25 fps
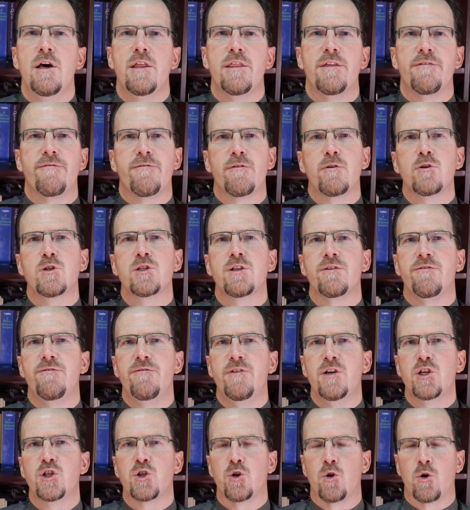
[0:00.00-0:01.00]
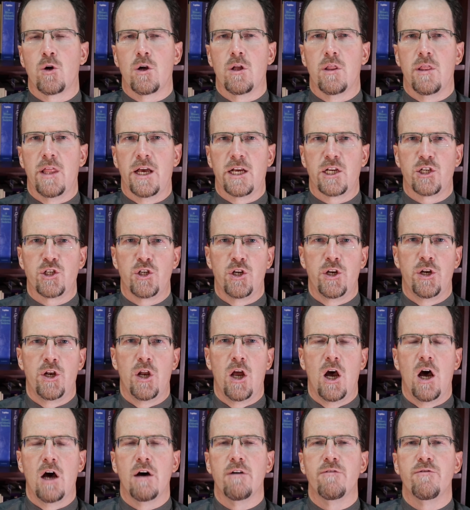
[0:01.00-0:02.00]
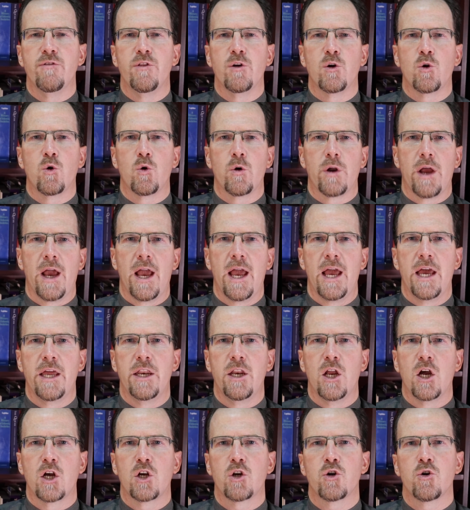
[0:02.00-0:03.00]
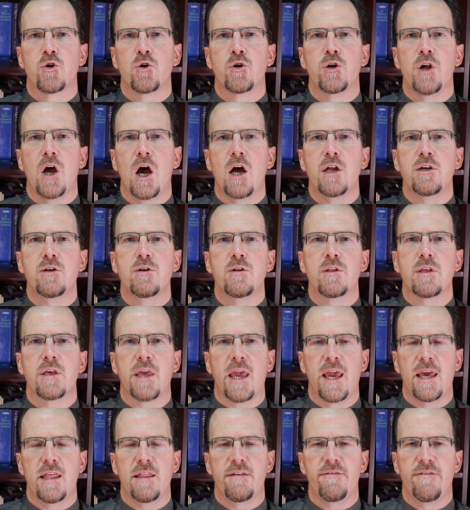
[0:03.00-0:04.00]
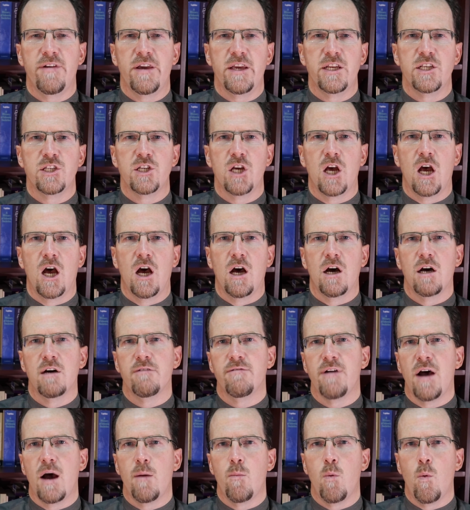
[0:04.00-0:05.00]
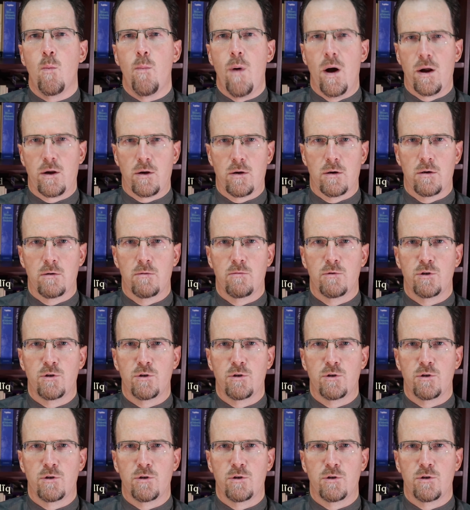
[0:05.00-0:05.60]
The first official collection of the Quran occurred under the caliphate of Abu Bakr,